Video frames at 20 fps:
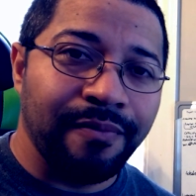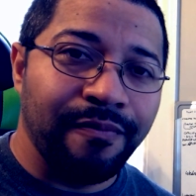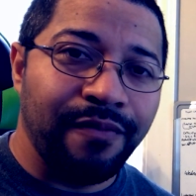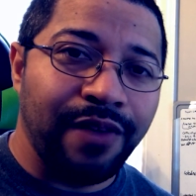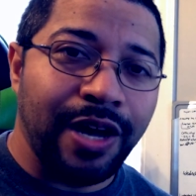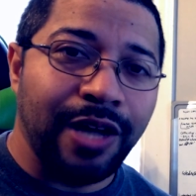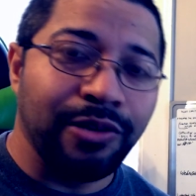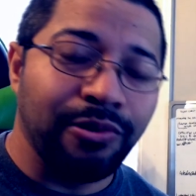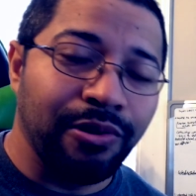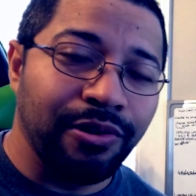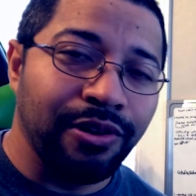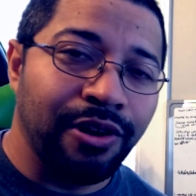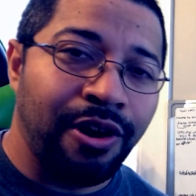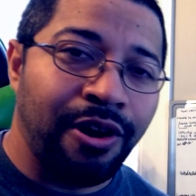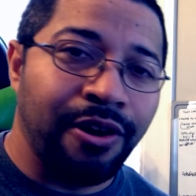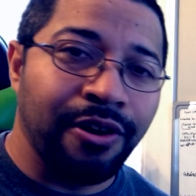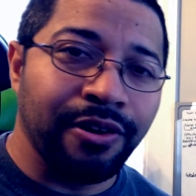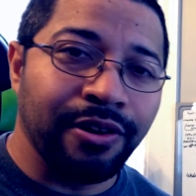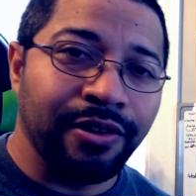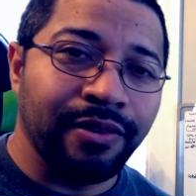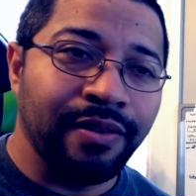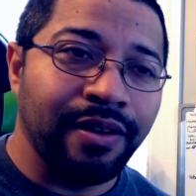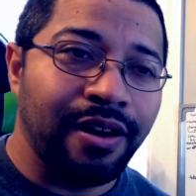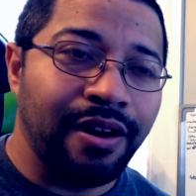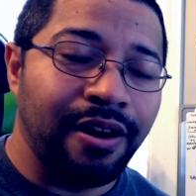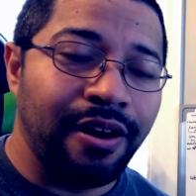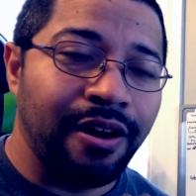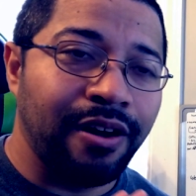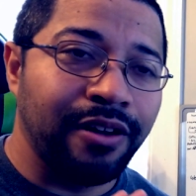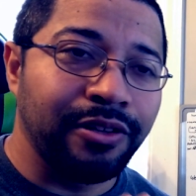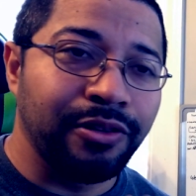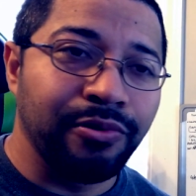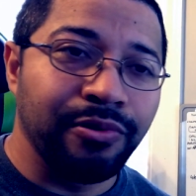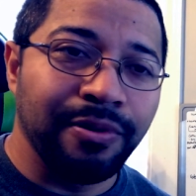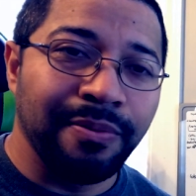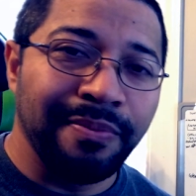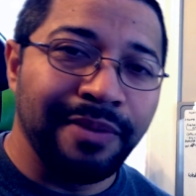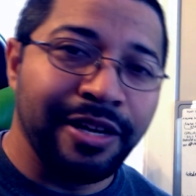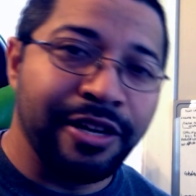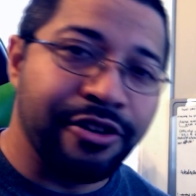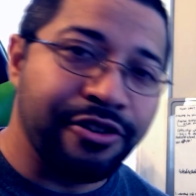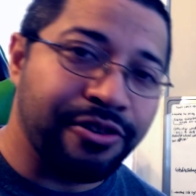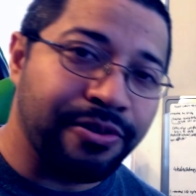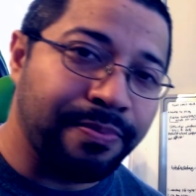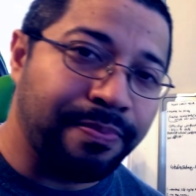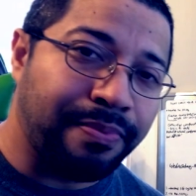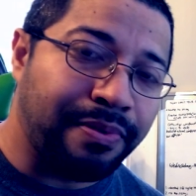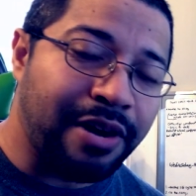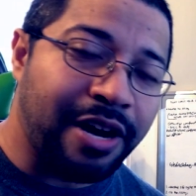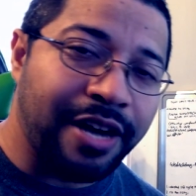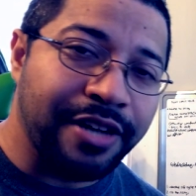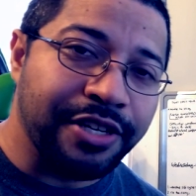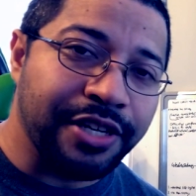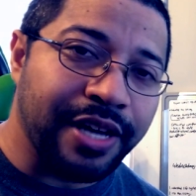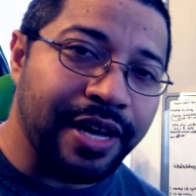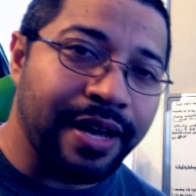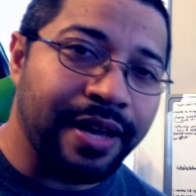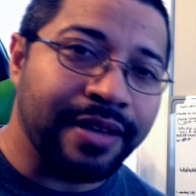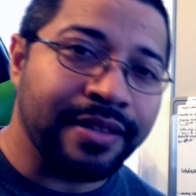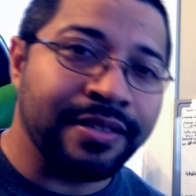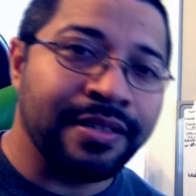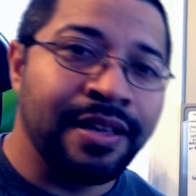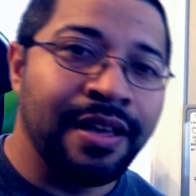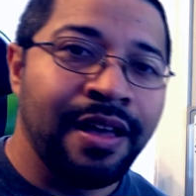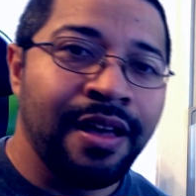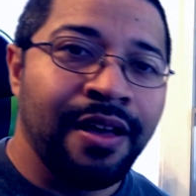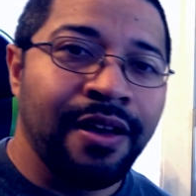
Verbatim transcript: follow along, uh, do the miniature projects,